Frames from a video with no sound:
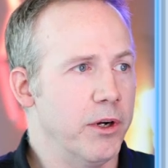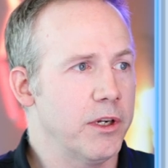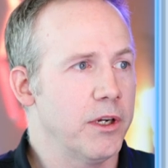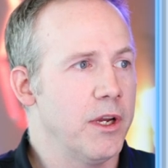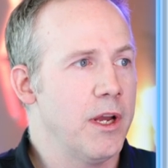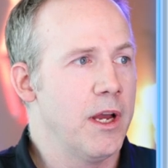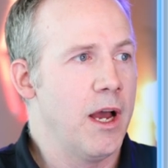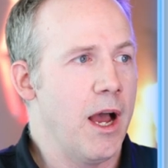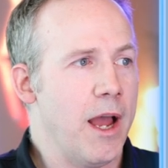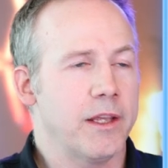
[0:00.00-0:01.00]
book,
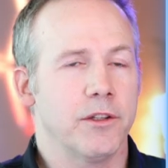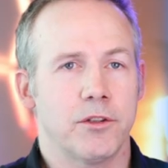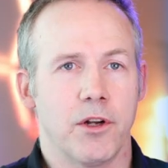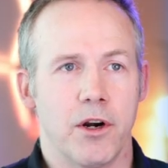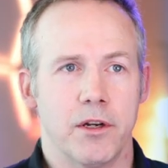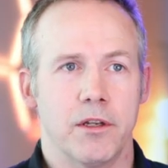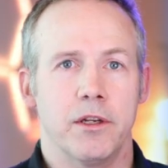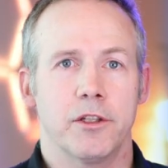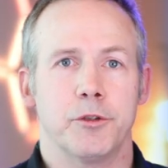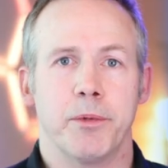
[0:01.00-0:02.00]
I can start
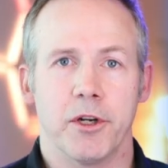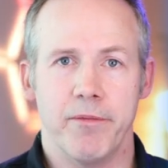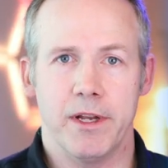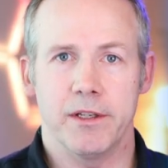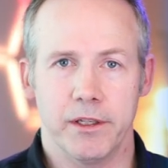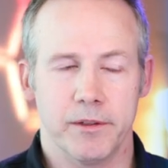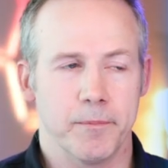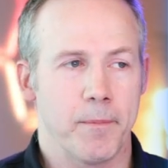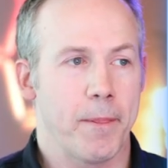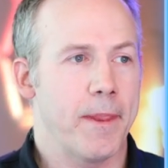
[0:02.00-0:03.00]
experimenting
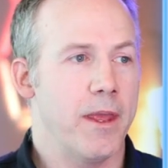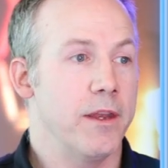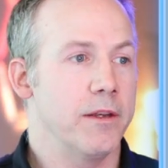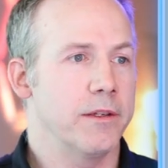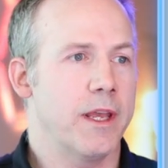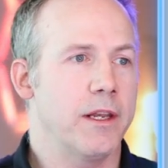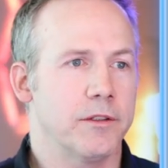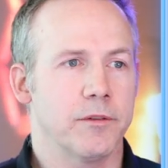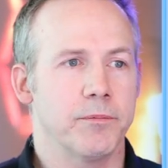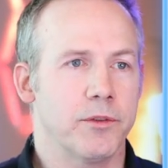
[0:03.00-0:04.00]
and
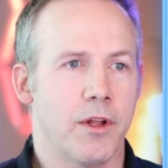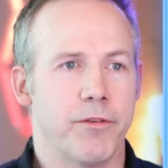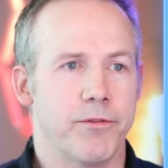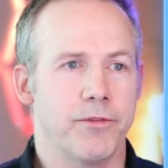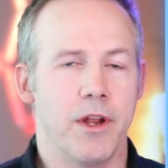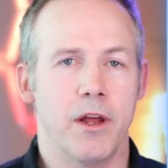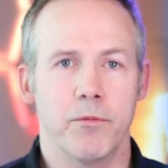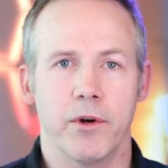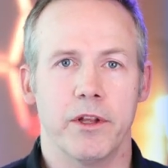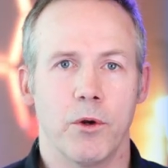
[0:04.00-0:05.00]
getting some stuff
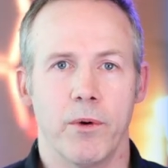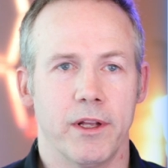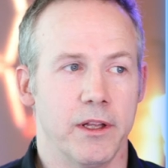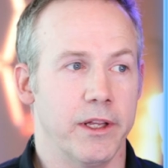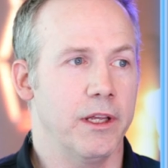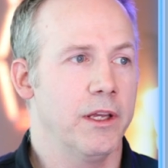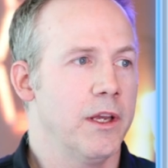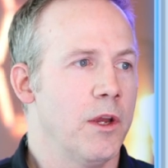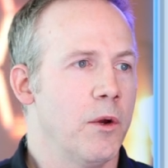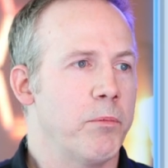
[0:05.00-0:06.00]
done really quickly
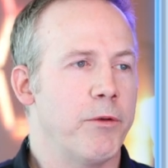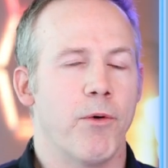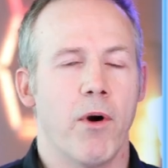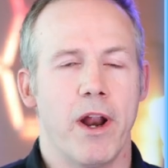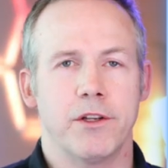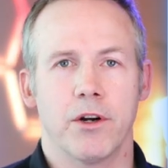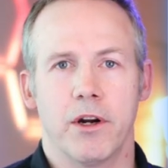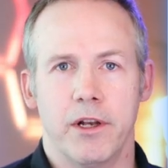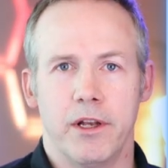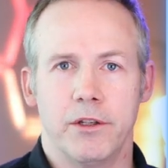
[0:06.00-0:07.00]
before I
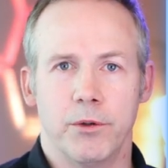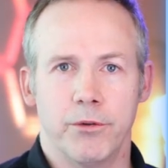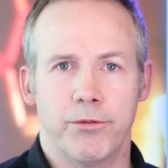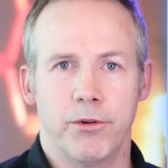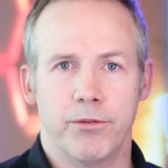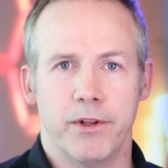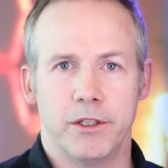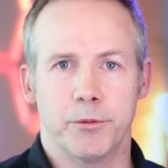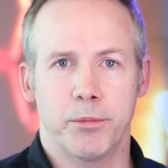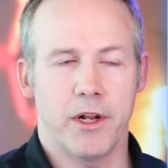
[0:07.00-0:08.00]
turn it into a
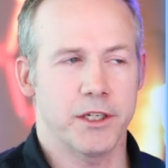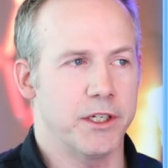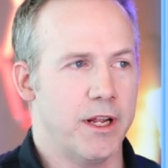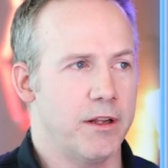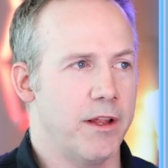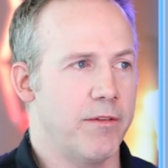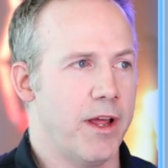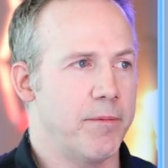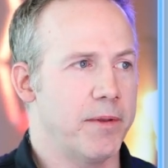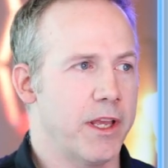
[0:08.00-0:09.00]
full-fledged production
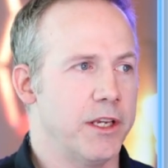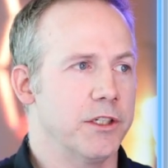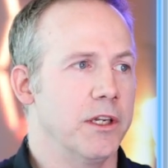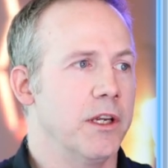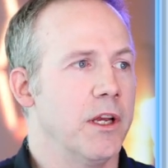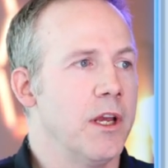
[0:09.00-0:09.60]
level application.